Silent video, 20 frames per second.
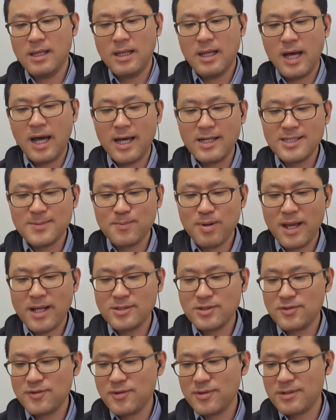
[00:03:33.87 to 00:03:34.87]
I
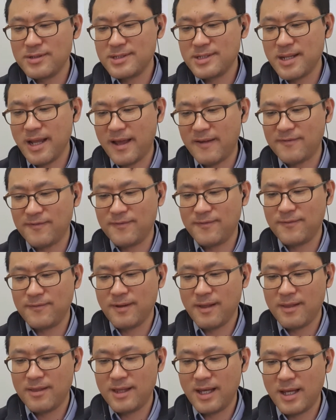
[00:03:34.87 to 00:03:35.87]
explained to the staff
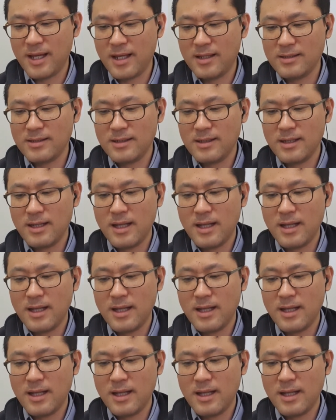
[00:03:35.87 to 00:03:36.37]
that